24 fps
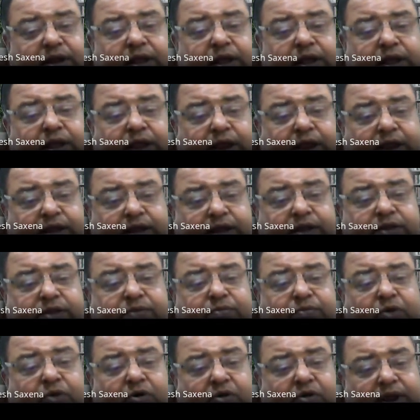it is
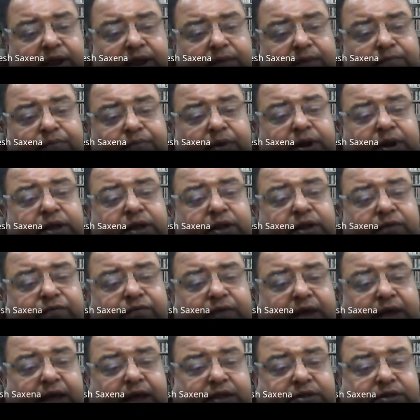more imperative
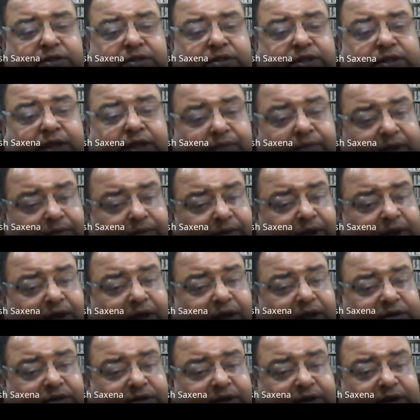as they may be
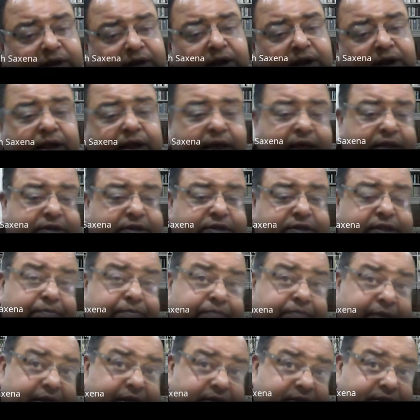considered as the
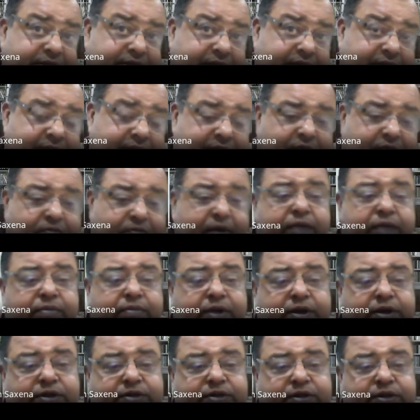basic
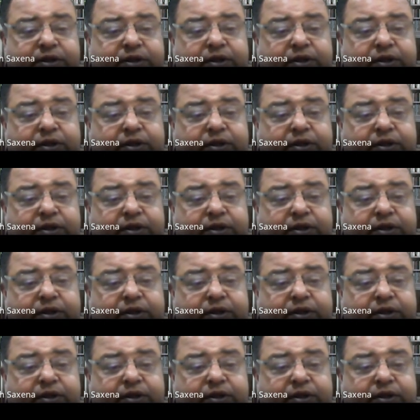requirements